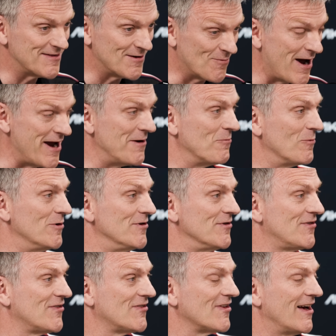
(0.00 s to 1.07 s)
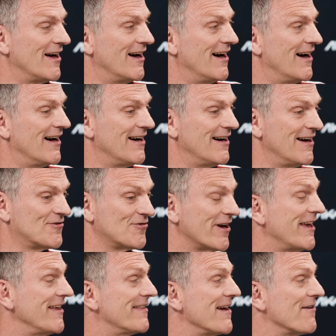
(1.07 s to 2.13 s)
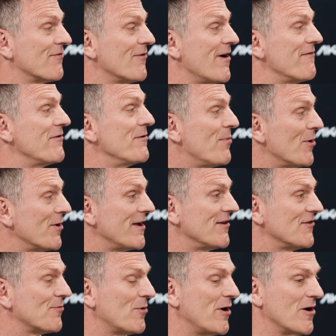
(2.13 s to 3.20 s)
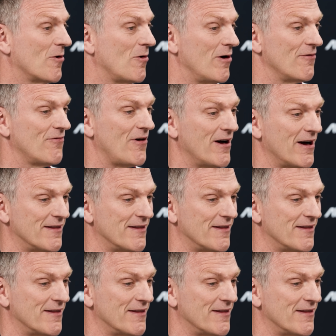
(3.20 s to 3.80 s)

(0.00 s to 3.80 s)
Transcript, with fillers: The rain was uh, a tricky thing for everybody in sprint qualifying.